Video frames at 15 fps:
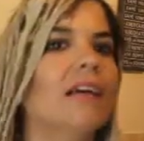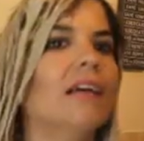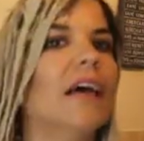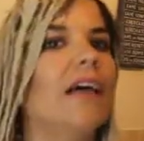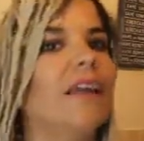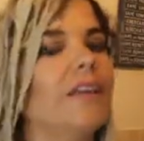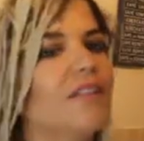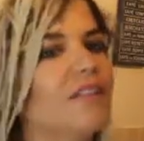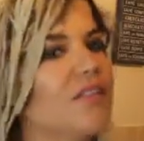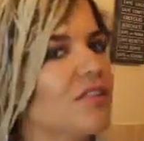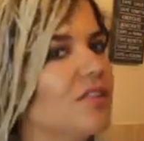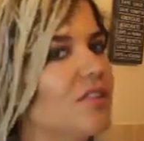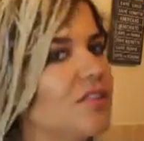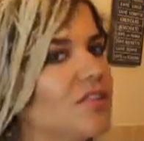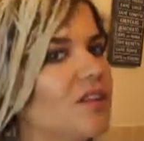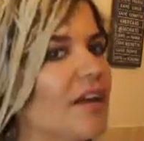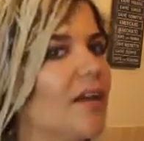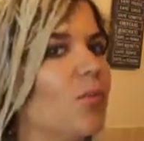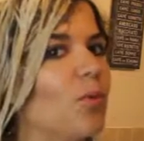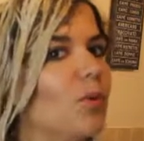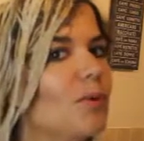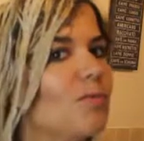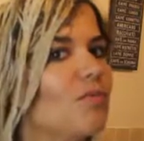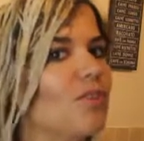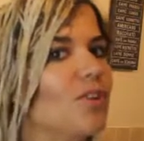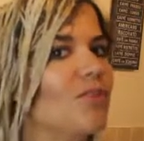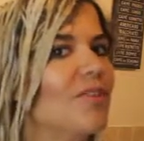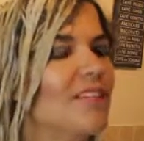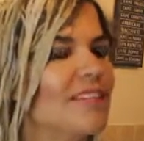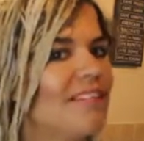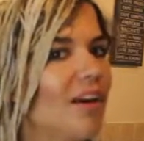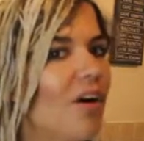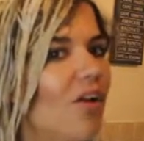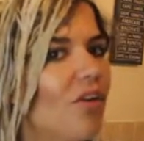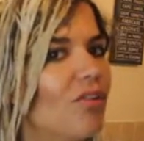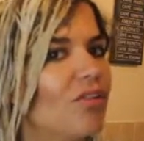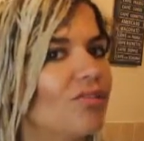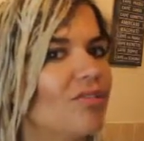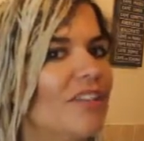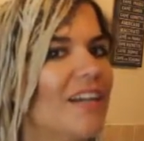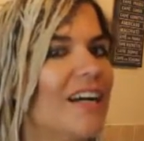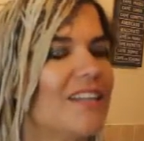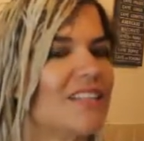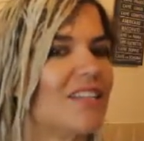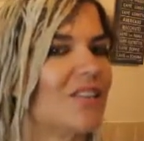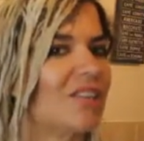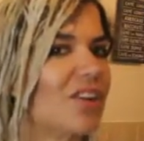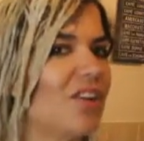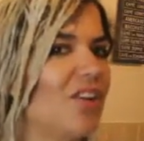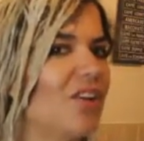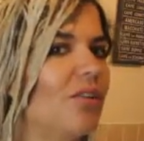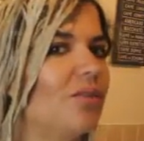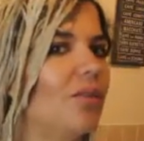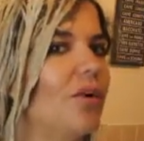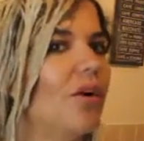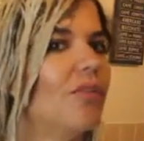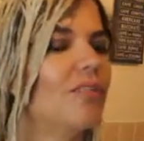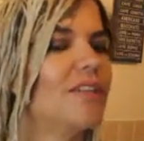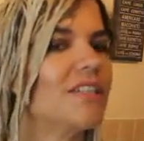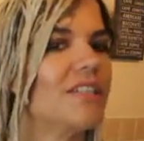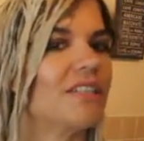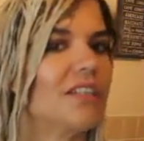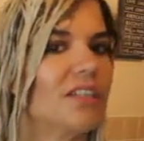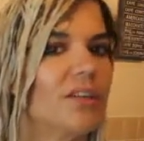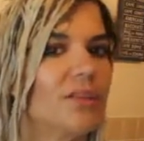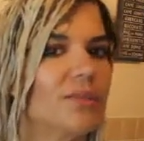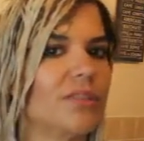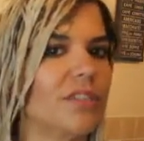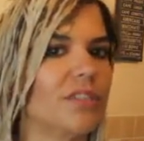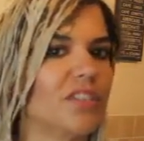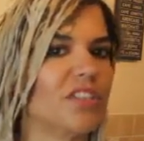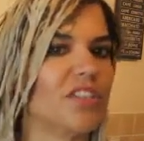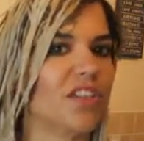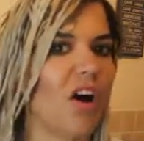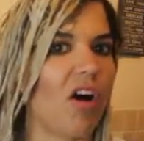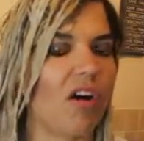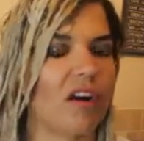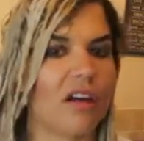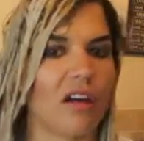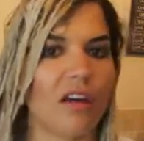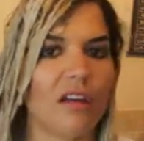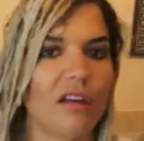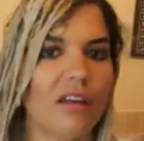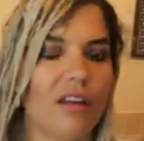and as soon as when you rinse it off, it actually looks a lot more orangey and golden and darker